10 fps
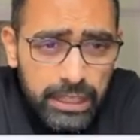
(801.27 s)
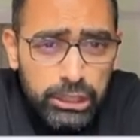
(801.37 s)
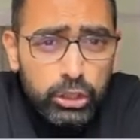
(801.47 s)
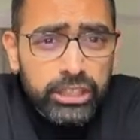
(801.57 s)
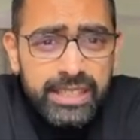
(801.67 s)

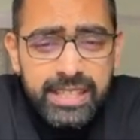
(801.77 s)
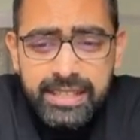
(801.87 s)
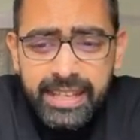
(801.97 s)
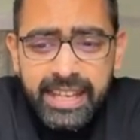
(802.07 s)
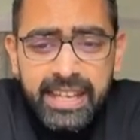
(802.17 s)
So this is
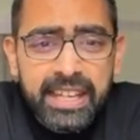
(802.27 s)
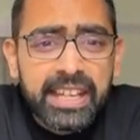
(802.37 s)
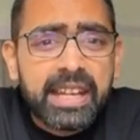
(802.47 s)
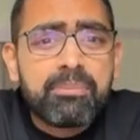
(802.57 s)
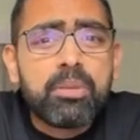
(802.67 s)
the
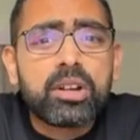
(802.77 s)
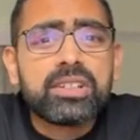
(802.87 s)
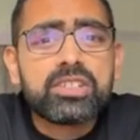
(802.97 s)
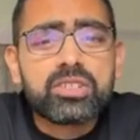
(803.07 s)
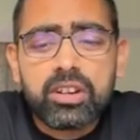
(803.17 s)

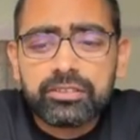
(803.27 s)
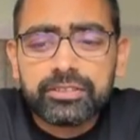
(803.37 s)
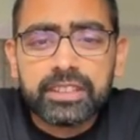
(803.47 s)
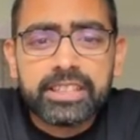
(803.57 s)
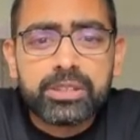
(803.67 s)
importance of
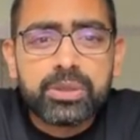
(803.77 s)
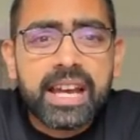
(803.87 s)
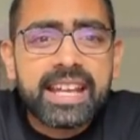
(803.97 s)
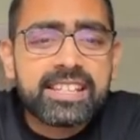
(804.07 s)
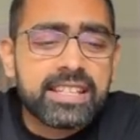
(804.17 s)

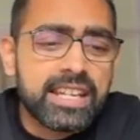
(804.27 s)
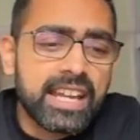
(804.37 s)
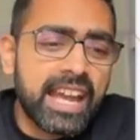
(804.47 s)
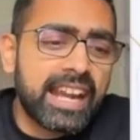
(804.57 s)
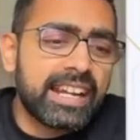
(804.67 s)
UDISE,
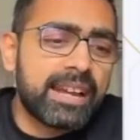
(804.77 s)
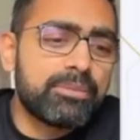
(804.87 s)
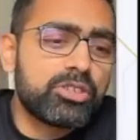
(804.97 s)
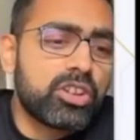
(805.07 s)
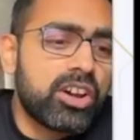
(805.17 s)
and I'm
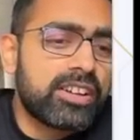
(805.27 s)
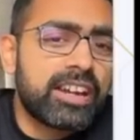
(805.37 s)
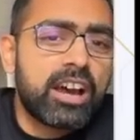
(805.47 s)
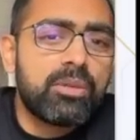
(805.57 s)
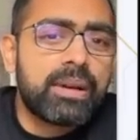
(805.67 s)
sure
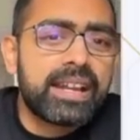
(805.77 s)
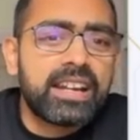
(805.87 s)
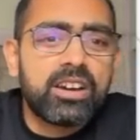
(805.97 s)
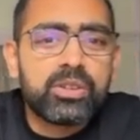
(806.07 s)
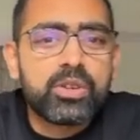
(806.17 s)
by
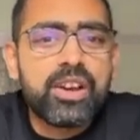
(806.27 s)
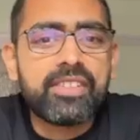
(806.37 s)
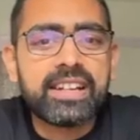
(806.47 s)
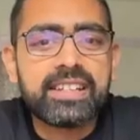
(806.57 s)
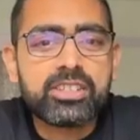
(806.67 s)
now you have
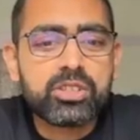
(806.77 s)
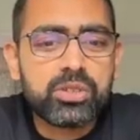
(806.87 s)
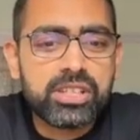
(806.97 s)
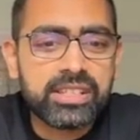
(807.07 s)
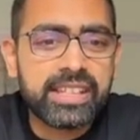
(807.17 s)

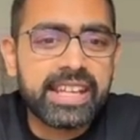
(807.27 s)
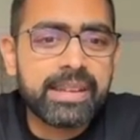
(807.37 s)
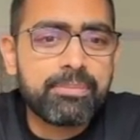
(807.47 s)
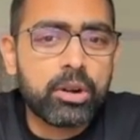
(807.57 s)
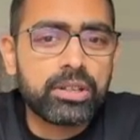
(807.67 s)
understood the
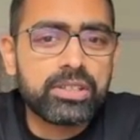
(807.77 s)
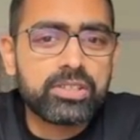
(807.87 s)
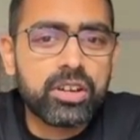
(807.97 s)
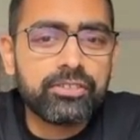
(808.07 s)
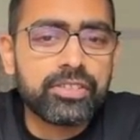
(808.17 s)
importance
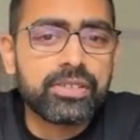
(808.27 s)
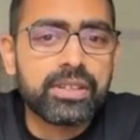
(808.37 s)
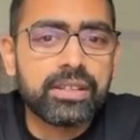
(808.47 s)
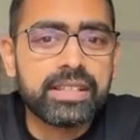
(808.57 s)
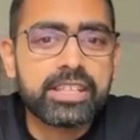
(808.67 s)
of
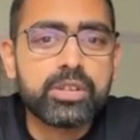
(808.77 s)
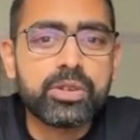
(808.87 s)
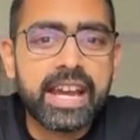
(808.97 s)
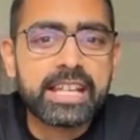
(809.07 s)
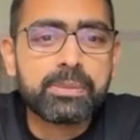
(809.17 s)
this
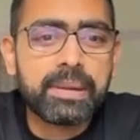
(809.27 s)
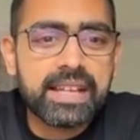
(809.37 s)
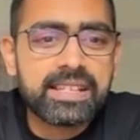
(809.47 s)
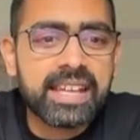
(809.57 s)
UDISE Plus